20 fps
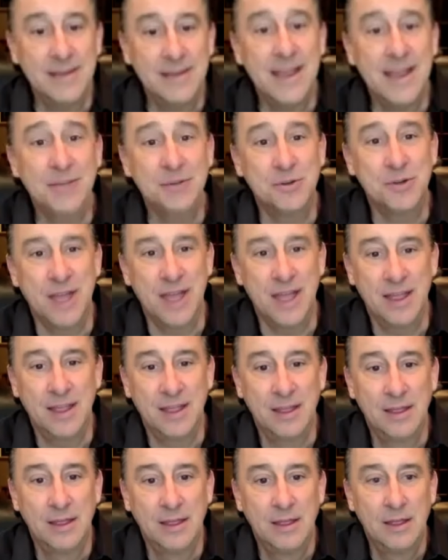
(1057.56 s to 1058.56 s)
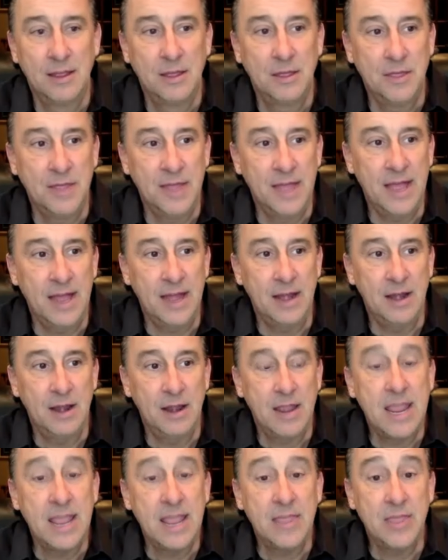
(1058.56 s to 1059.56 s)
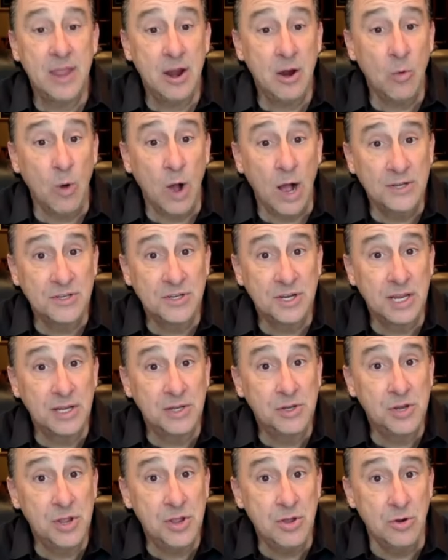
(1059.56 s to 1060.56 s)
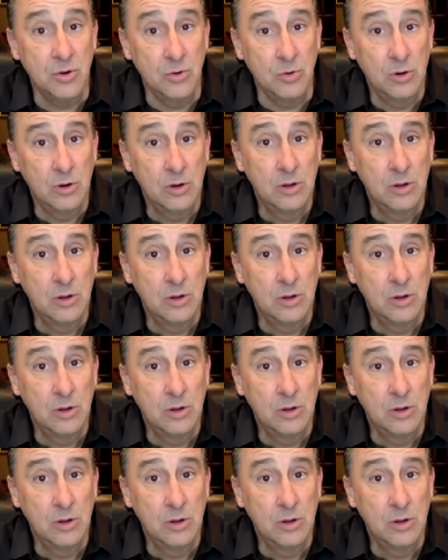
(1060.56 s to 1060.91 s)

yesterday that he, they're watching it too.